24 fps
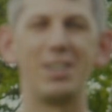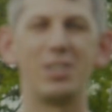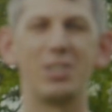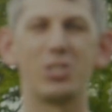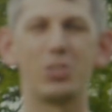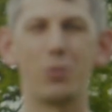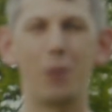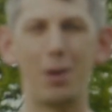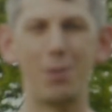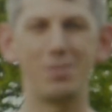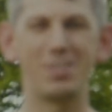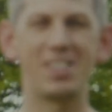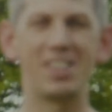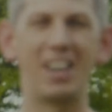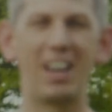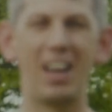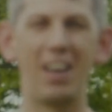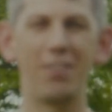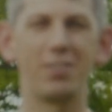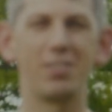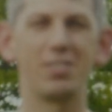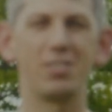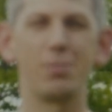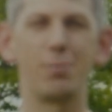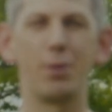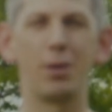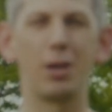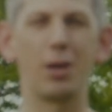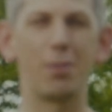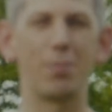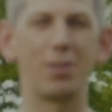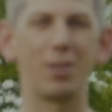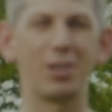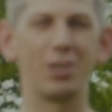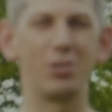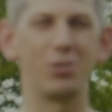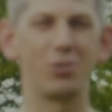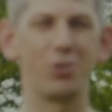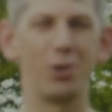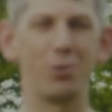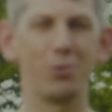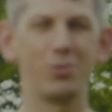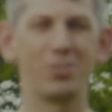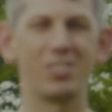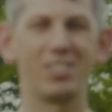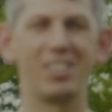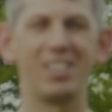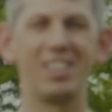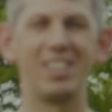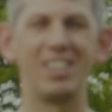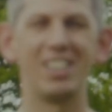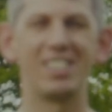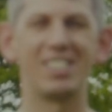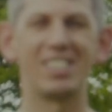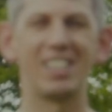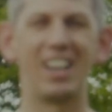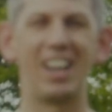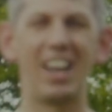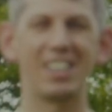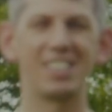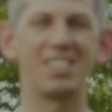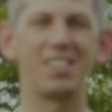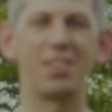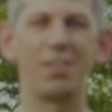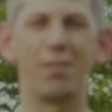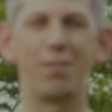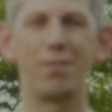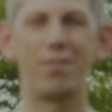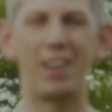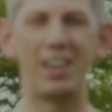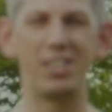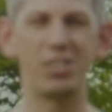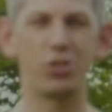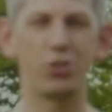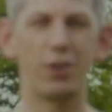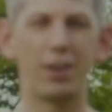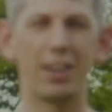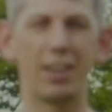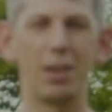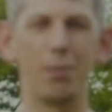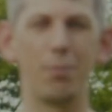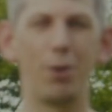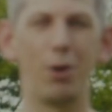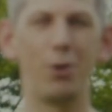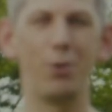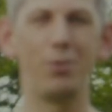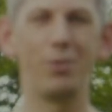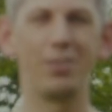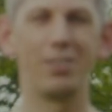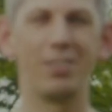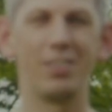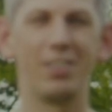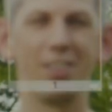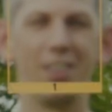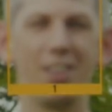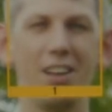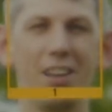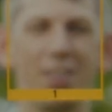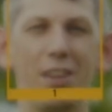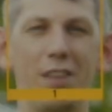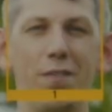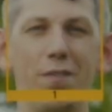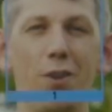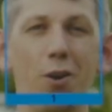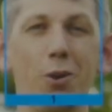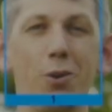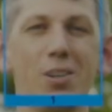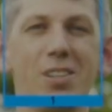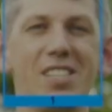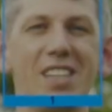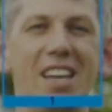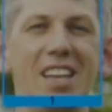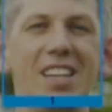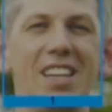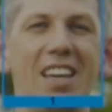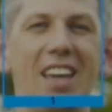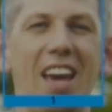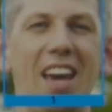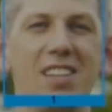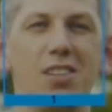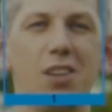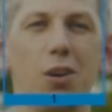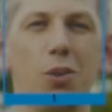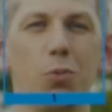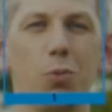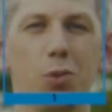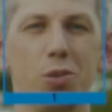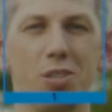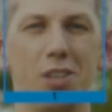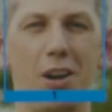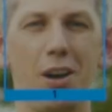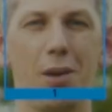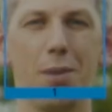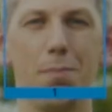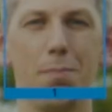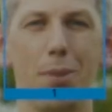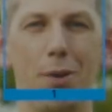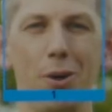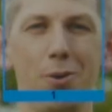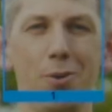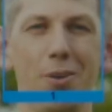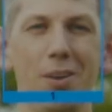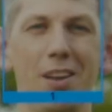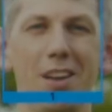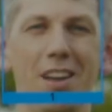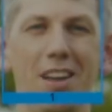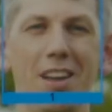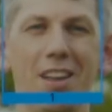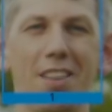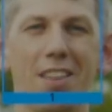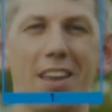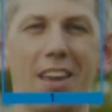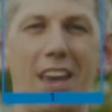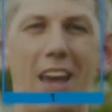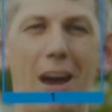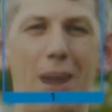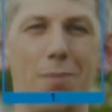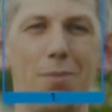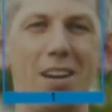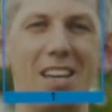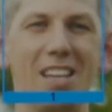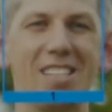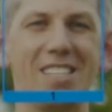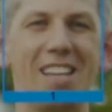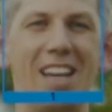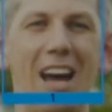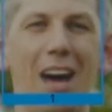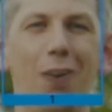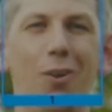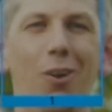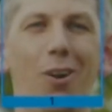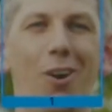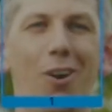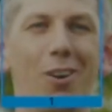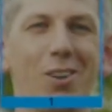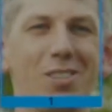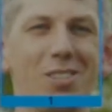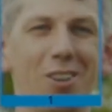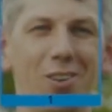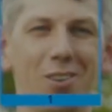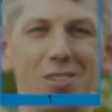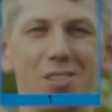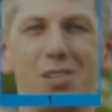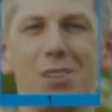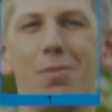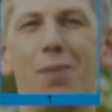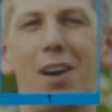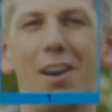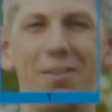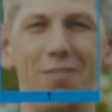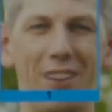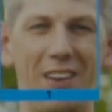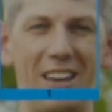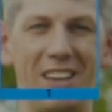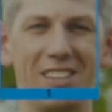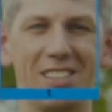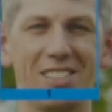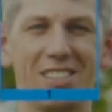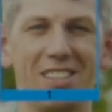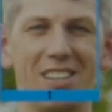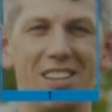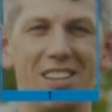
Swipe to the left to bring up the controls, select the face tracking mode, the focus indicator will turn blue, the camera is now locked onto my face.